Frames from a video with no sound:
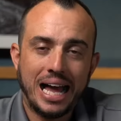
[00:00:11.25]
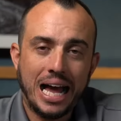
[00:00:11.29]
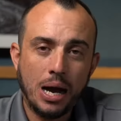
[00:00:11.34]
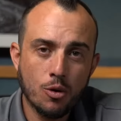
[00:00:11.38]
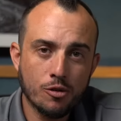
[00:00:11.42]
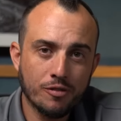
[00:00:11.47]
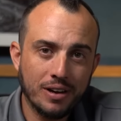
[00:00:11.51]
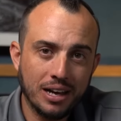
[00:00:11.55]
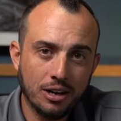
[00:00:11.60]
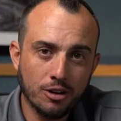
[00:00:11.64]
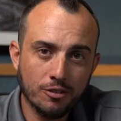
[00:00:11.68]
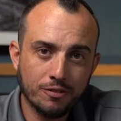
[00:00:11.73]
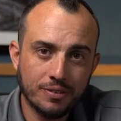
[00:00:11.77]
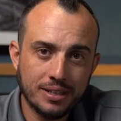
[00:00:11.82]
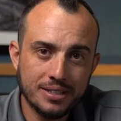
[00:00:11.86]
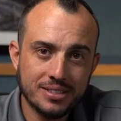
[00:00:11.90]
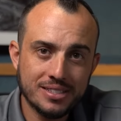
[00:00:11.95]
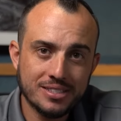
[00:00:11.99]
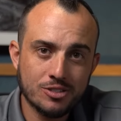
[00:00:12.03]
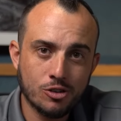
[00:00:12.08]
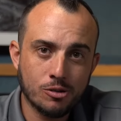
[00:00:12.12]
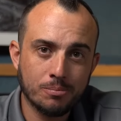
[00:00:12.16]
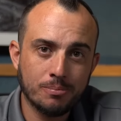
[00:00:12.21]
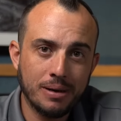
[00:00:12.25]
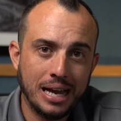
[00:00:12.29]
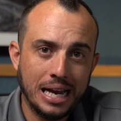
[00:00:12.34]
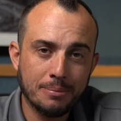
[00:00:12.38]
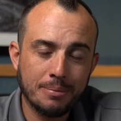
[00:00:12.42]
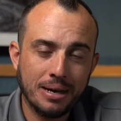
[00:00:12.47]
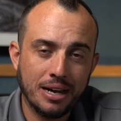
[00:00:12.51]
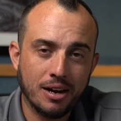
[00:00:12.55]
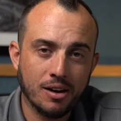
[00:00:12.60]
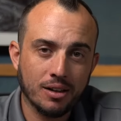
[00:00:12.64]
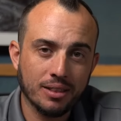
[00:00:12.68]
Our vinyl fences are
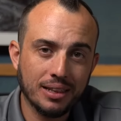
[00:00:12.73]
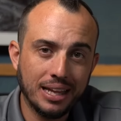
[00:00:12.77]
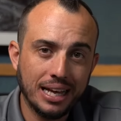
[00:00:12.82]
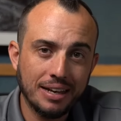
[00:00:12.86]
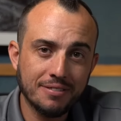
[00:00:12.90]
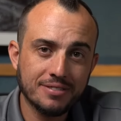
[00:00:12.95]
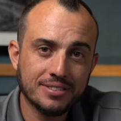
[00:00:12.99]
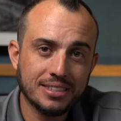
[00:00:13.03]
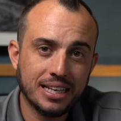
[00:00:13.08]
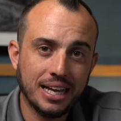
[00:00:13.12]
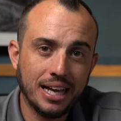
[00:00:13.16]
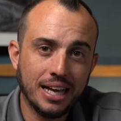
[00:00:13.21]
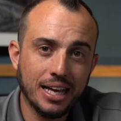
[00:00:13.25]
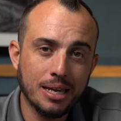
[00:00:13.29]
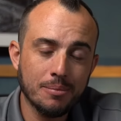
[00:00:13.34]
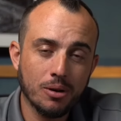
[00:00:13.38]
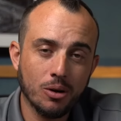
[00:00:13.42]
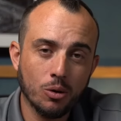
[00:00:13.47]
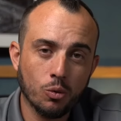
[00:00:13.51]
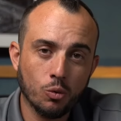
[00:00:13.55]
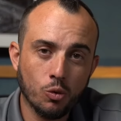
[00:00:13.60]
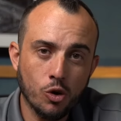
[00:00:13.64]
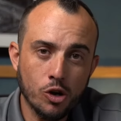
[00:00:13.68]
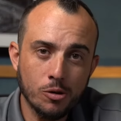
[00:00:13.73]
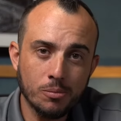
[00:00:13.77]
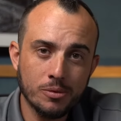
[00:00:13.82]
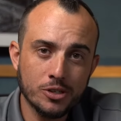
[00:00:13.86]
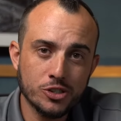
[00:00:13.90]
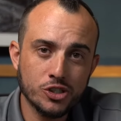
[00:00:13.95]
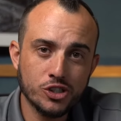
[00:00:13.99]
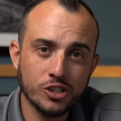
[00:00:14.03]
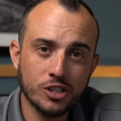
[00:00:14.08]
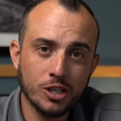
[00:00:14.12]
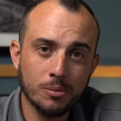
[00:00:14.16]
backed by our lifetime
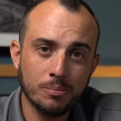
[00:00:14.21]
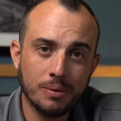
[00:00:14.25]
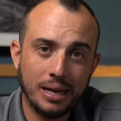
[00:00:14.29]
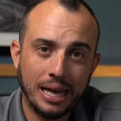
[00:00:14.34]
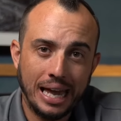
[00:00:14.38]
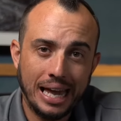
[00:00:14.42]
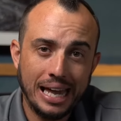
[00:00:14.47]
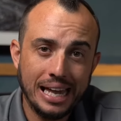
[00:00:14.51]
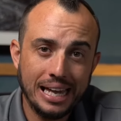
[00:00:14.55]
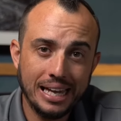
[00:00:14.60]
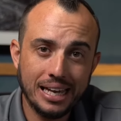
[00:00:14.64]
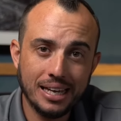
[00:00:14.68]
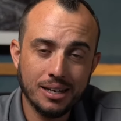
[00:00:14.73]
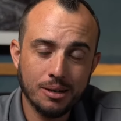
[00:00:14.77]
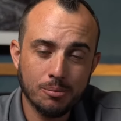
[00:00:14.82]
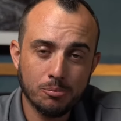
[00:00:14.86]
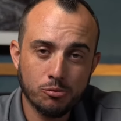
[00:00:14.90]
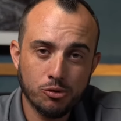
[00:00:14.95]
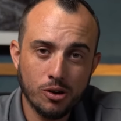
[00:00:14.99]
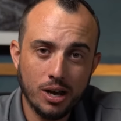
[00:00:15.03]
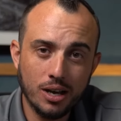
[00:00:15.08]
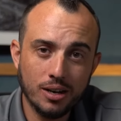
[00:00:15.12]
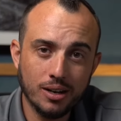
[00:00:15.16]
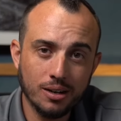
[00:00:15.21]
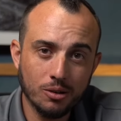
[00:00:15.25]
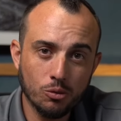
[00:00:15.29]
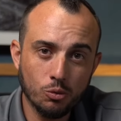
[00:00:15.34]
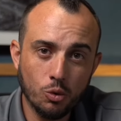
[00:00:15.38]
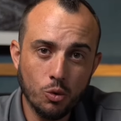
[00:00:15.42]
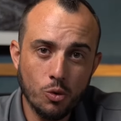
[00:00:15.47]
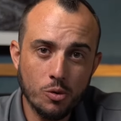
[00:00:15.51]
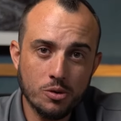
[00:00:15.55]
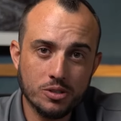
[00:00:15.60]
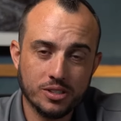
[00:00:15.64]
workmanship and product
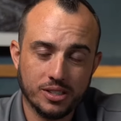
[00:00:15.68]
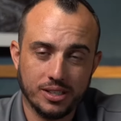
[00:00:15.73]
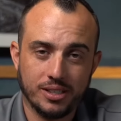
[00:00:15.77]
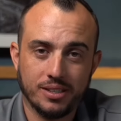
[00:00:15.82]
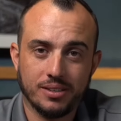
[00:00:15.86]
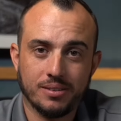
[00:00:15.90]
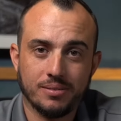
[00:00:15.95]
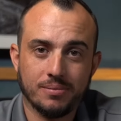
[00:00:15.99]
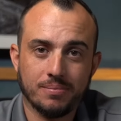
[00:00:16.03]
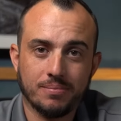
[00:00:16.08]
warranty.